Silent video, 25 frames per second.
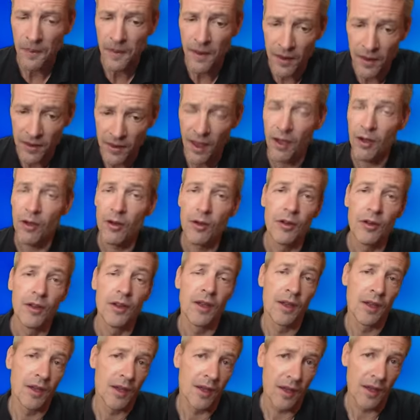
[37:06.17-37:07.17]
And now
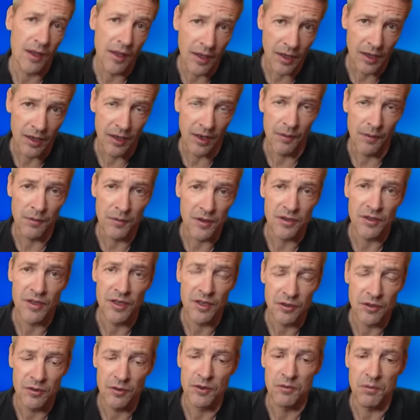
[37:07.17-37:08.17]
Kramnik
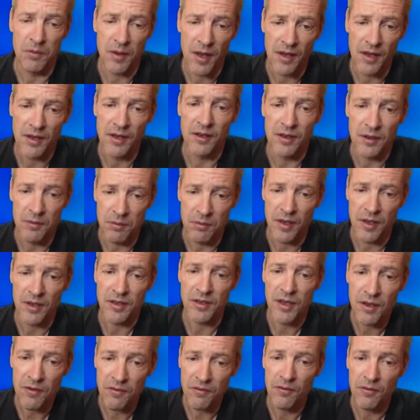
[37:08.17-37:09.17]
sticks to his plan here. He
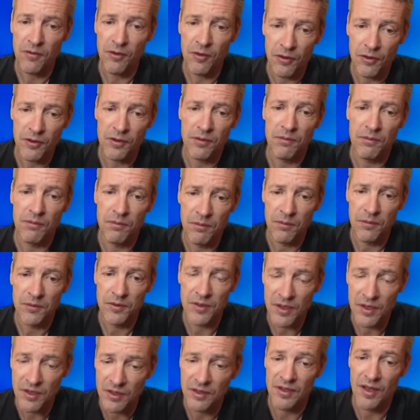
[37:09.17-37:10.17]
plays f4,
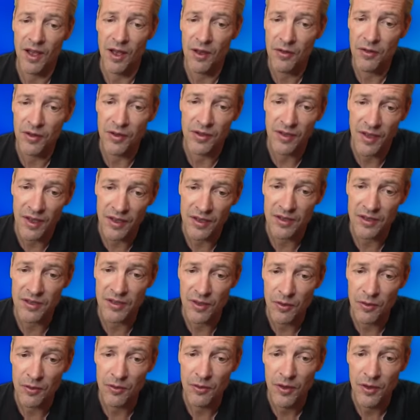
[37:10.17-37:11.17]
since now that there is
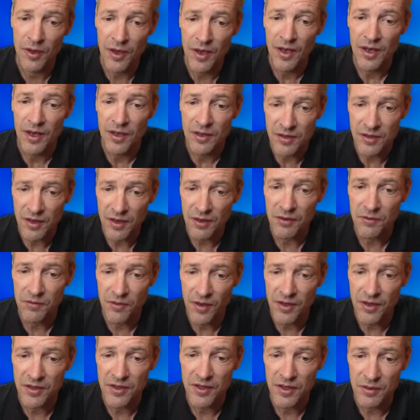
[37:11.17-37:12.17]
no
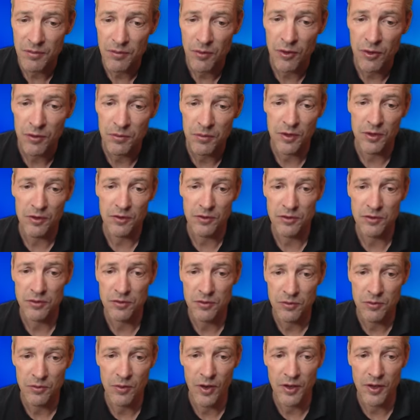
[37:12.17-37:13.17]
sacrifice anymore
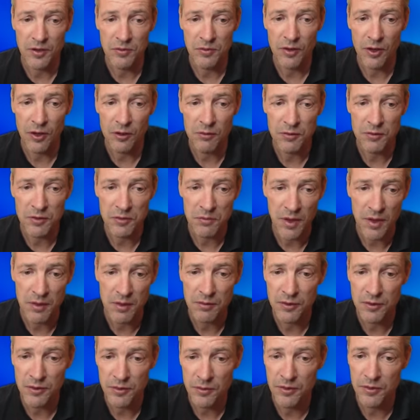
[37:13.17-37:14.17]
because white will always be
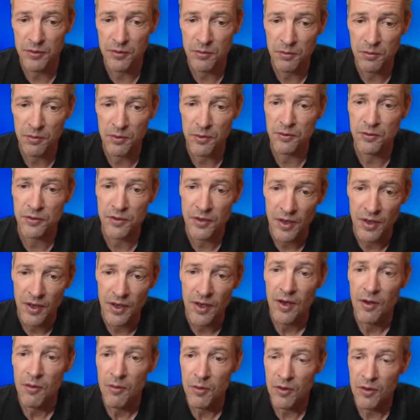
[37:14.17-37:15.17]
able to interpose
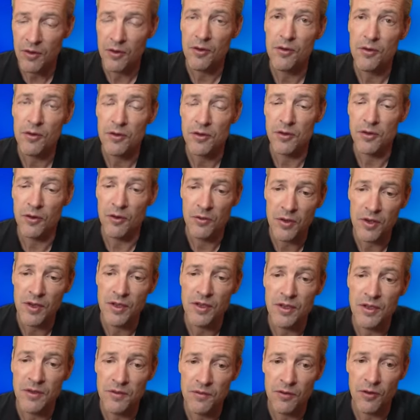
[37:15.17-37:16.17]
with the rook. So
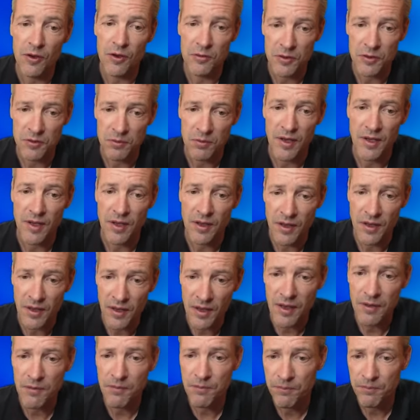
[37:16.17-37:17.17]
queen g4 was played in the
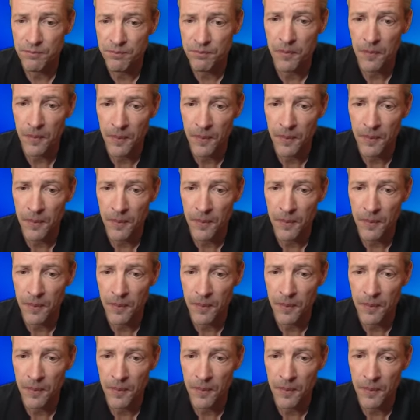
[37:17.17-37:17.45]
game.